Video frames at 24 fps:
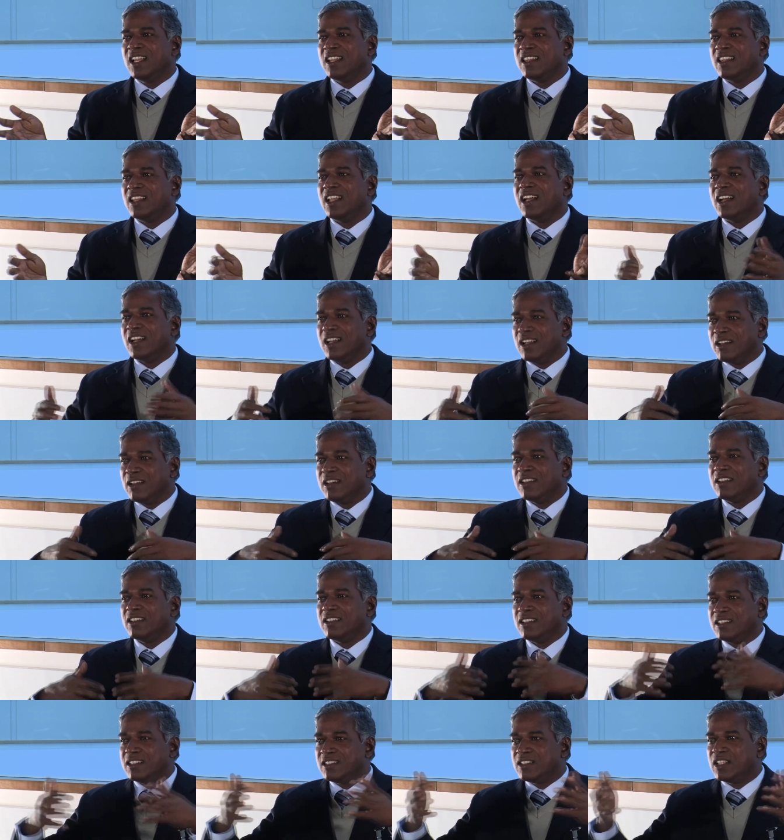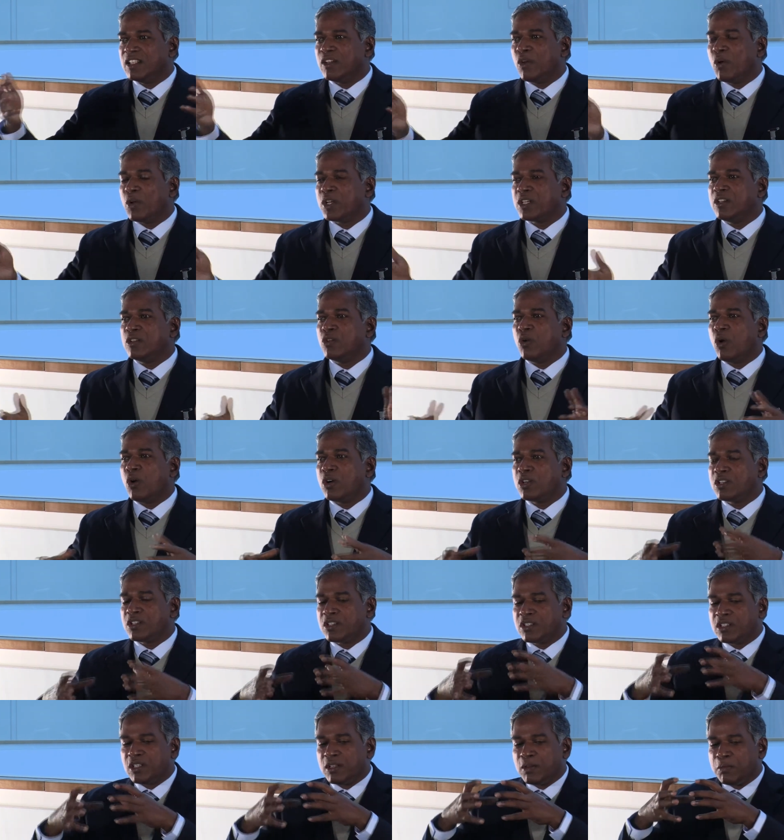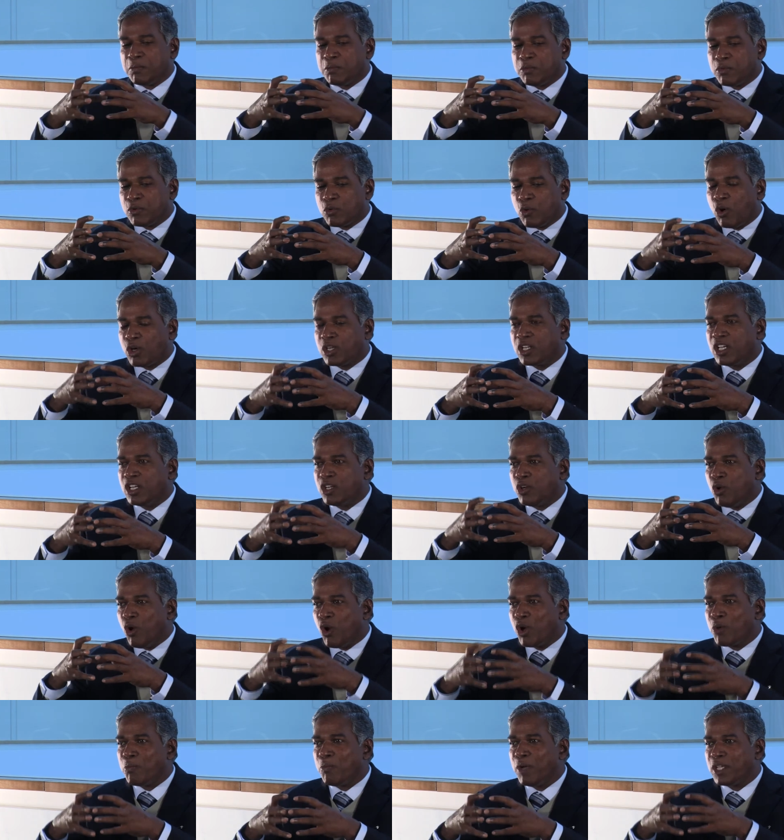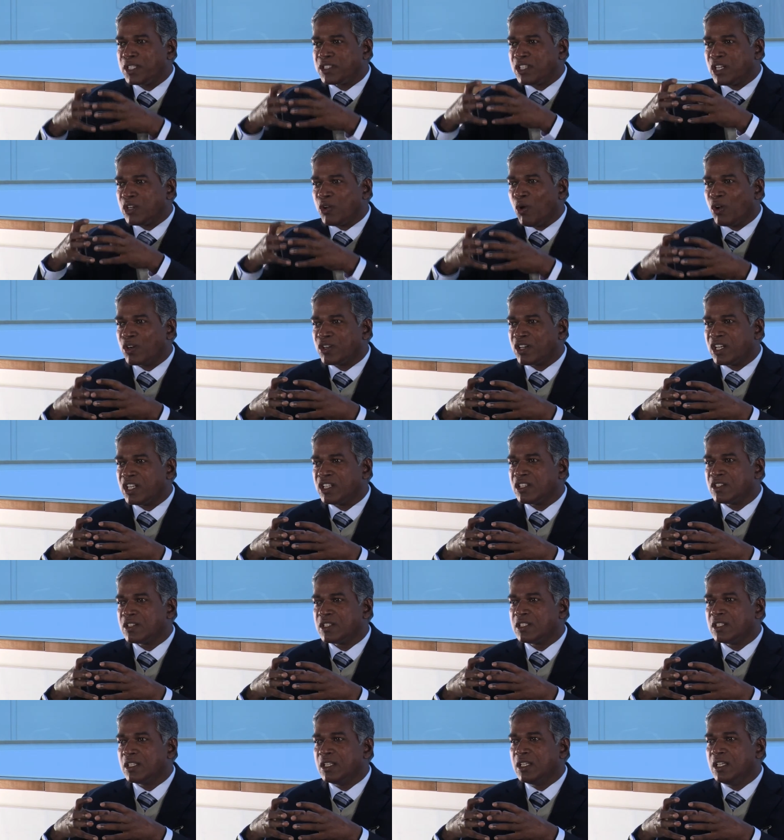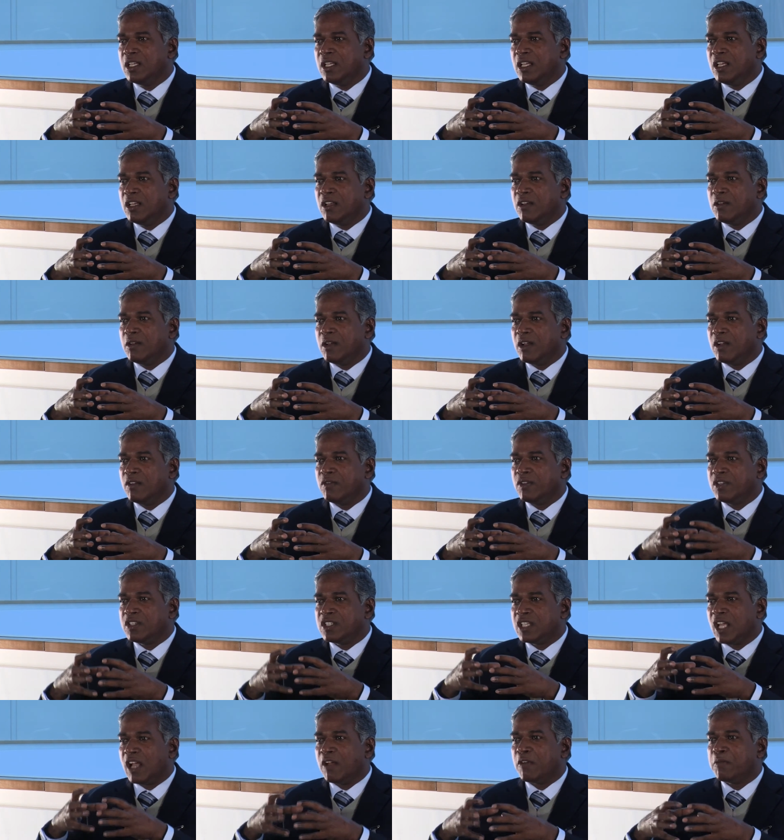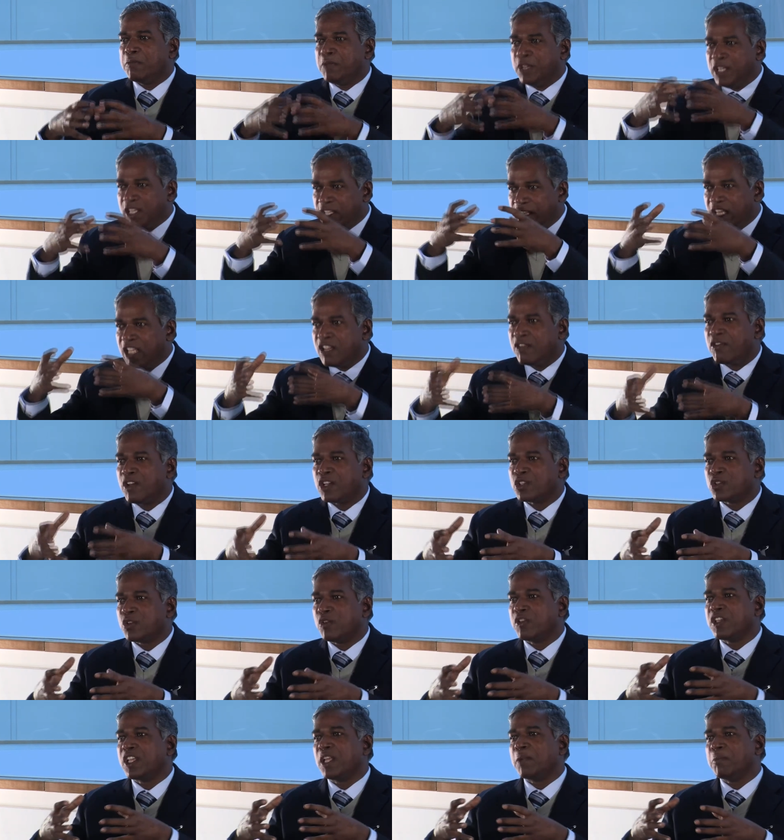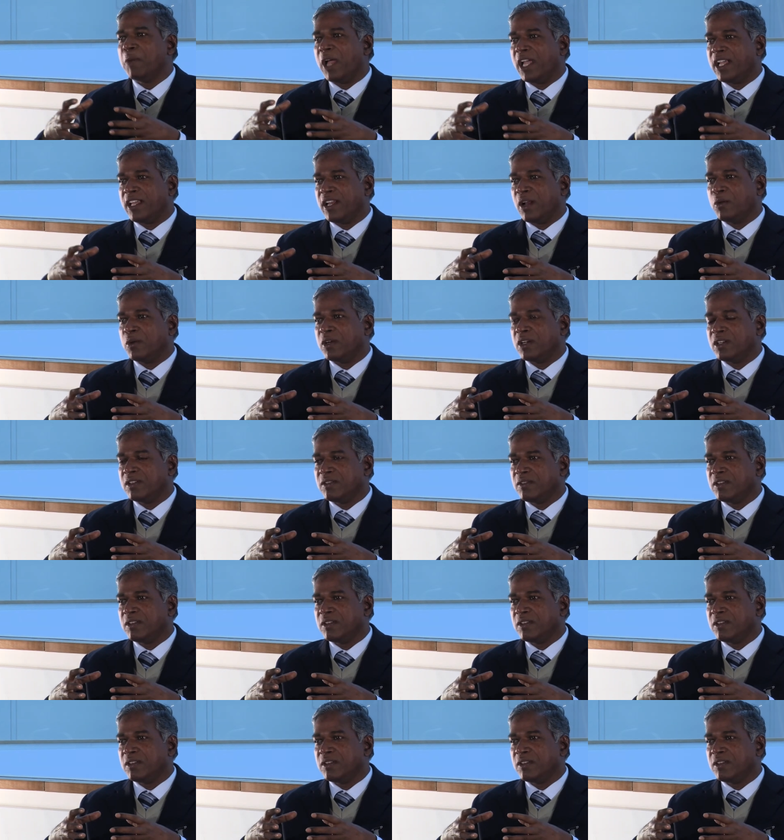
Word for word: The, this is not, not uh, caught in dogmas and doctrines uh, which have Greek philosophical background.